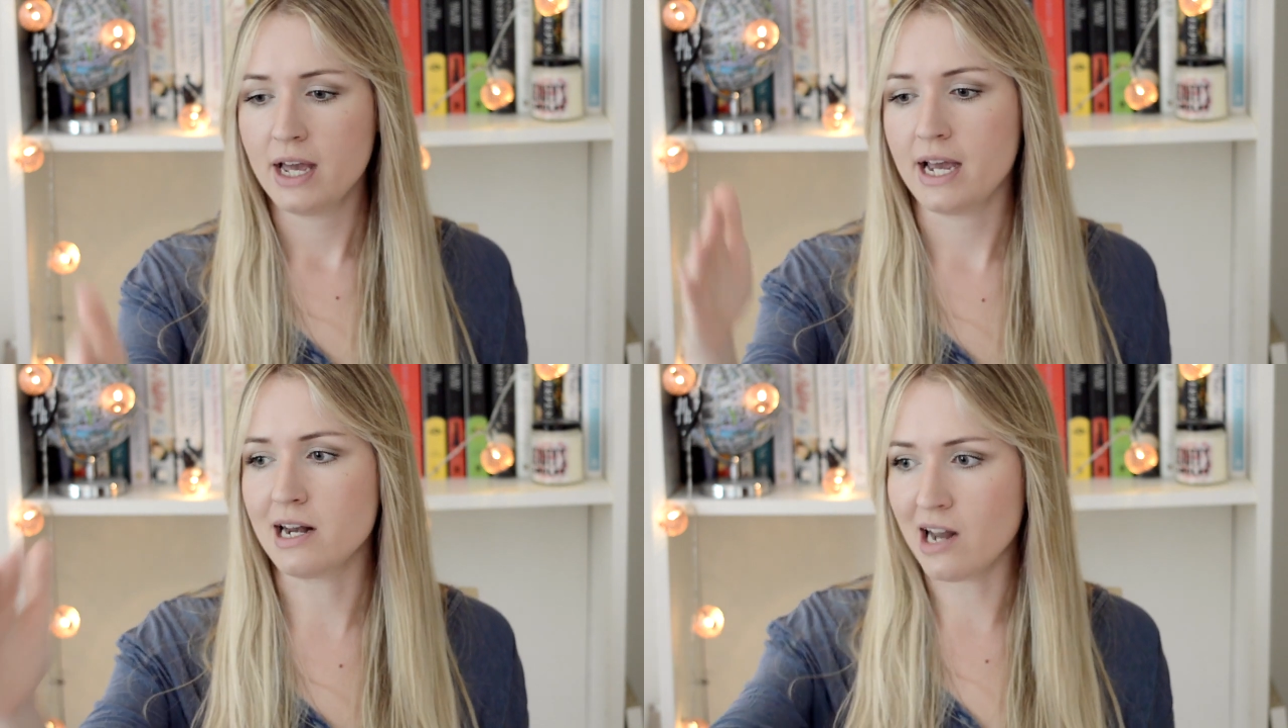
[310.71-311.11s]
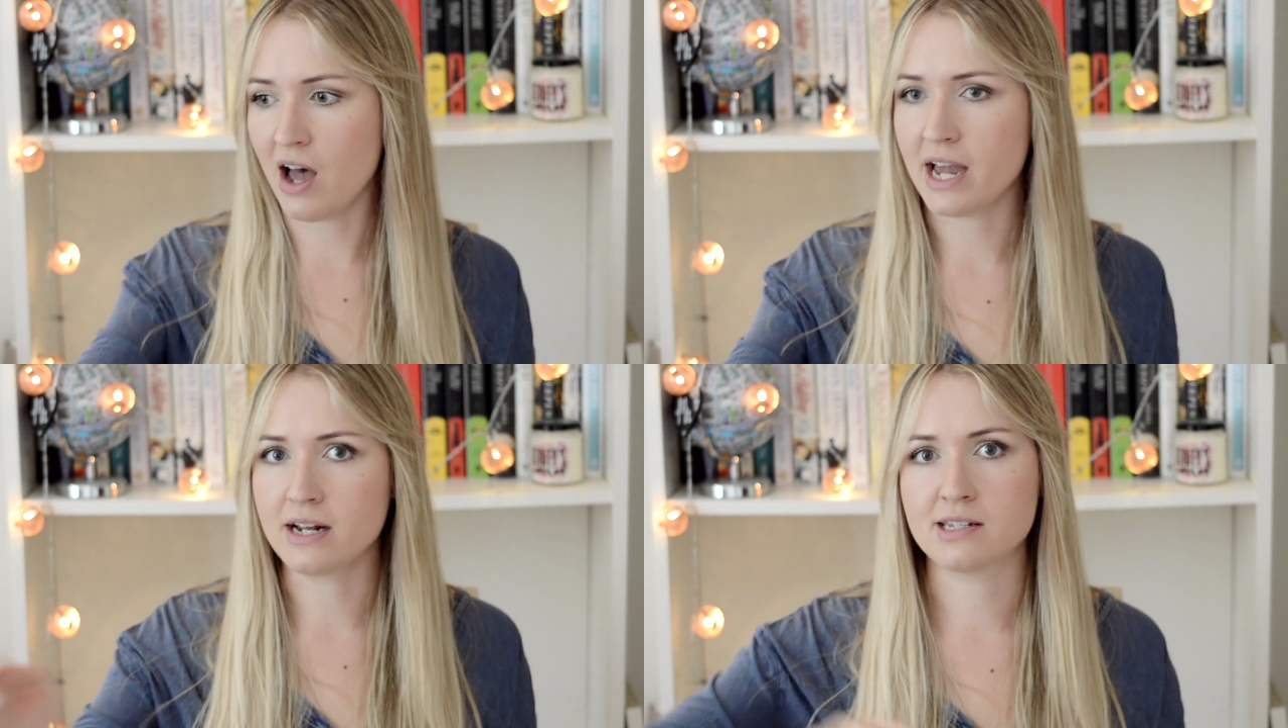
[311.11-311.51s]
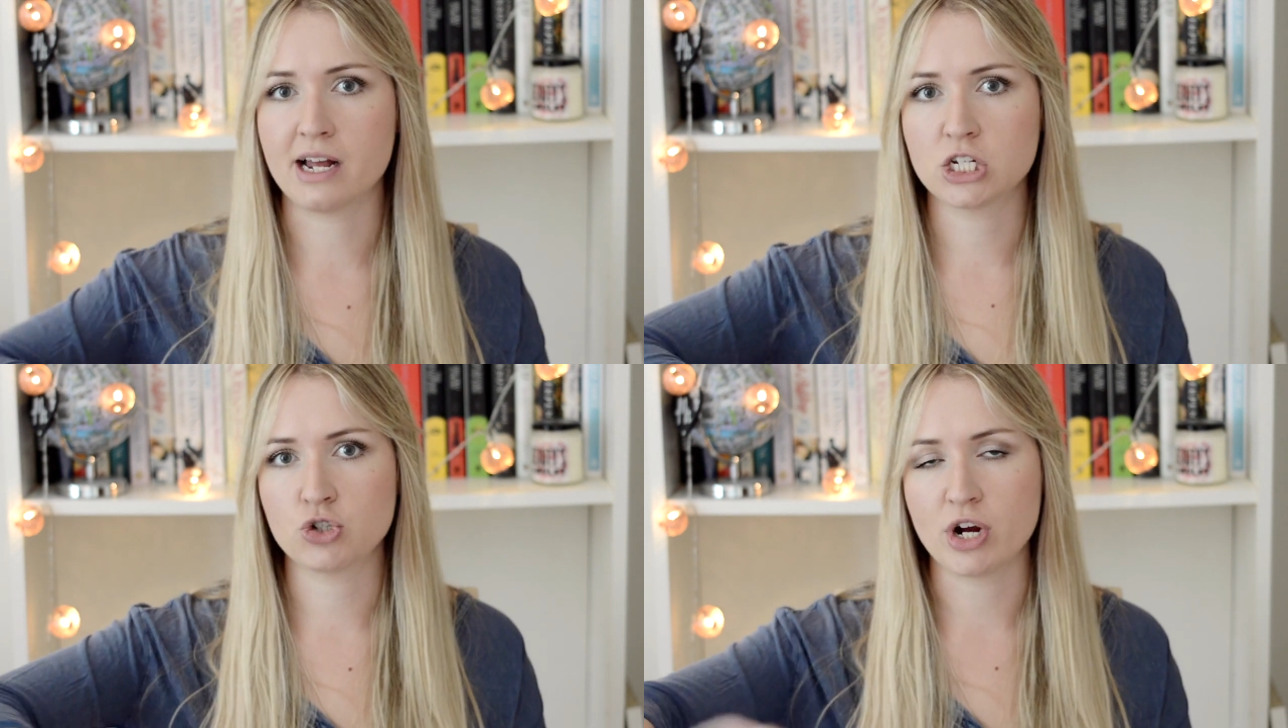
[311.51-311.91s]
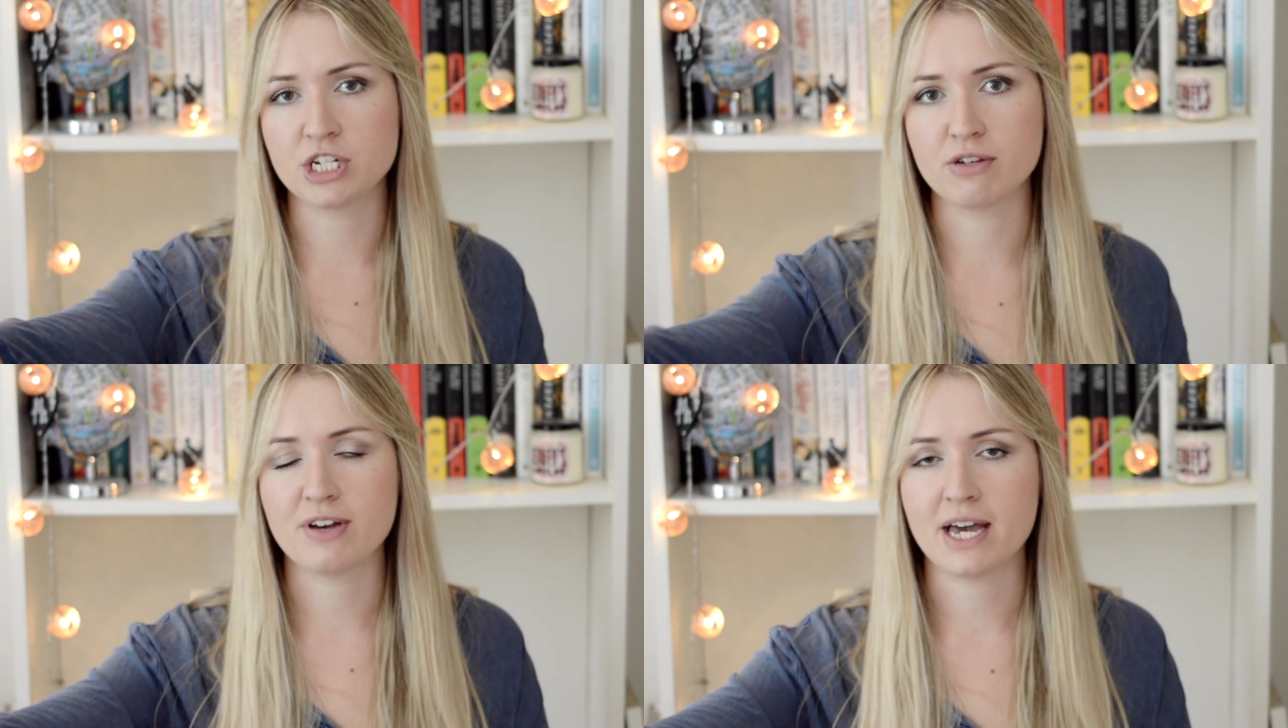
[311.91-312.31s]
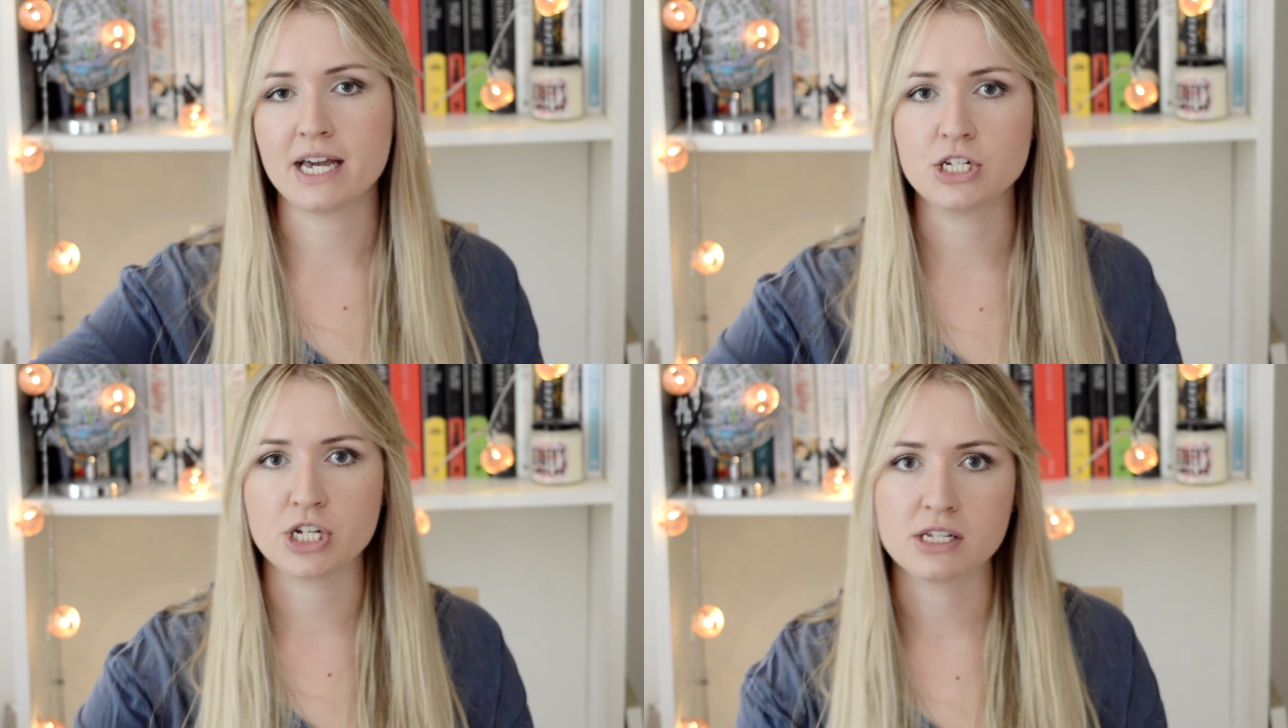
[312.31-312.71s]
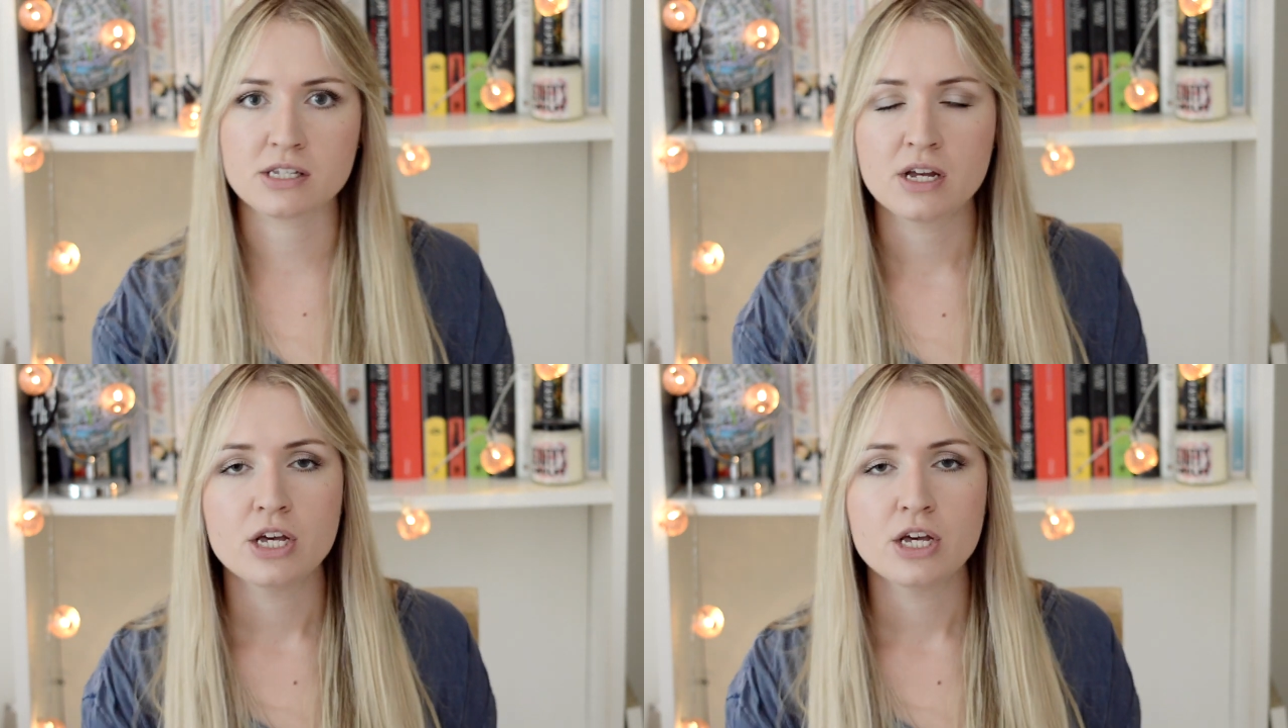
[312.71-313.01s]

in lines like stretching for ages.